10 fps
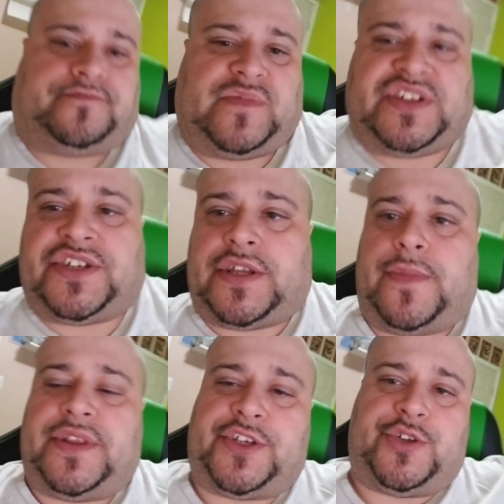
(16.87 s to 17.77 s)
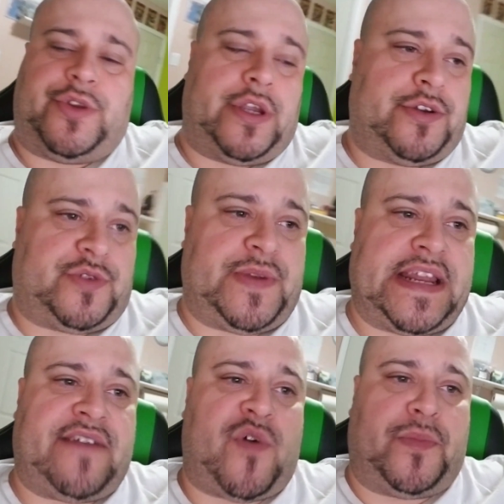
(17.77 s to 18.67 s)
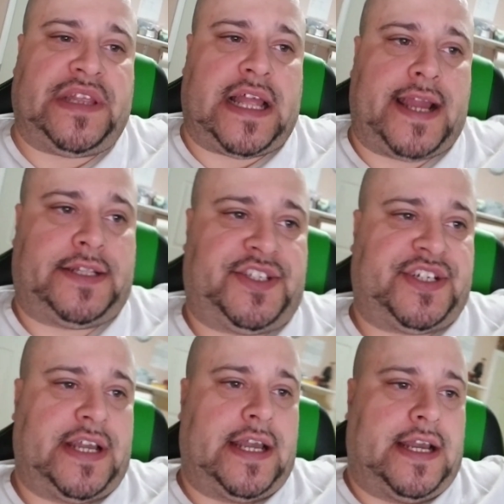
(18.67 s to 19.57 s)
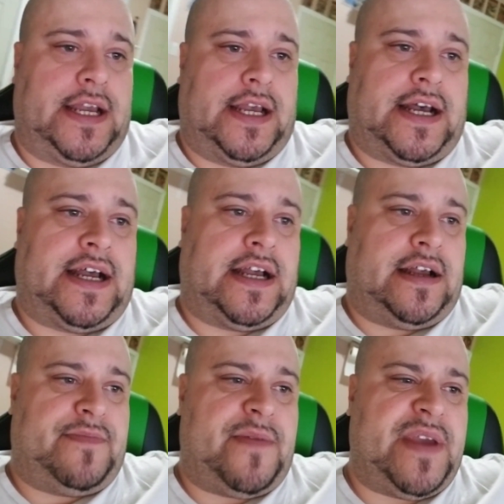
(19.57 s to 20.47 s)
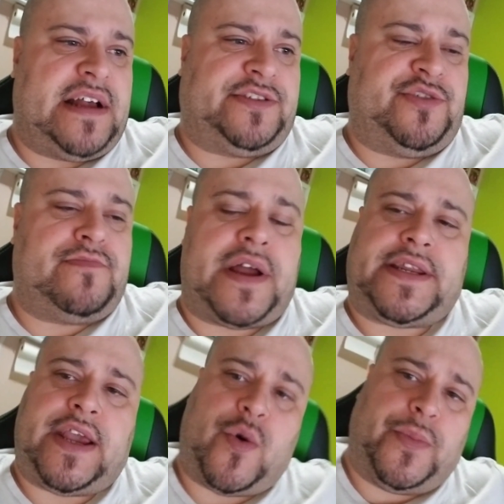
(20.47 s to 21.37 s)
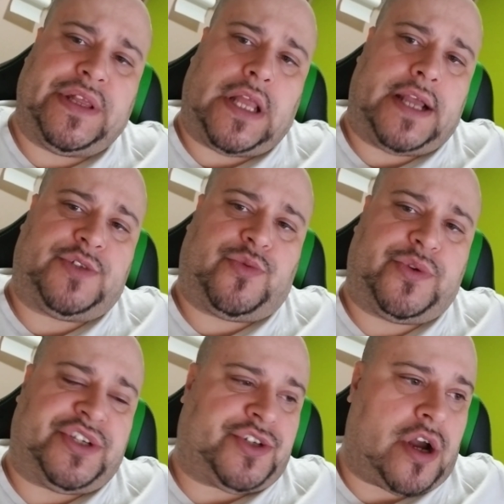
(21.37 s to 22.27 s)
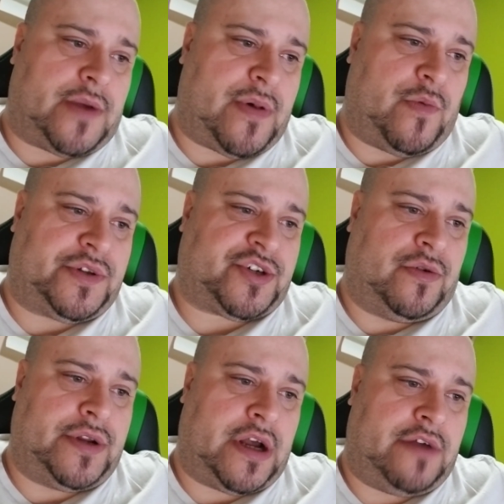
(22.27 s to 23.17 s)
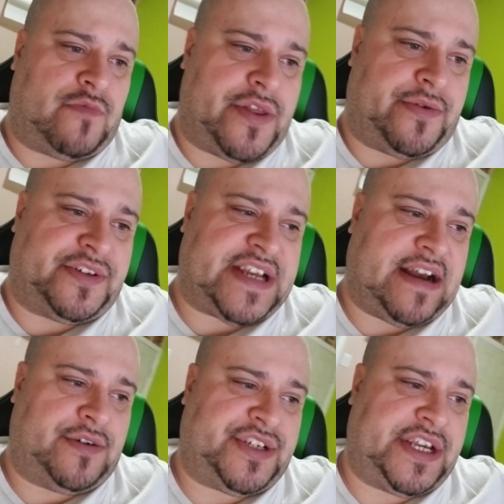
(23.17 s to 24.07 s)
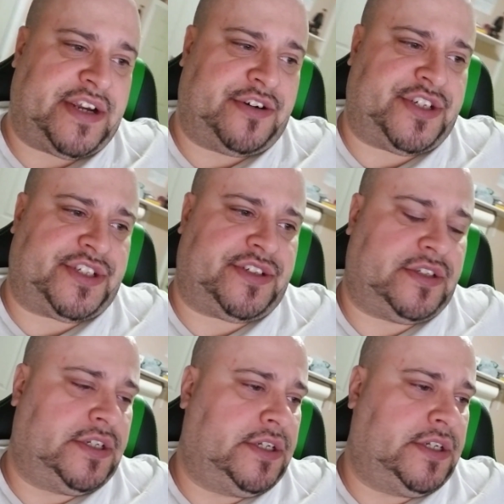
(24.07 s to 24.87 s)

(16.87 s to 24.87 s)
system in the studio so we could have open lines. Maybe I'll do Monday open lines where we just talk about what's going on, whether it's housing or just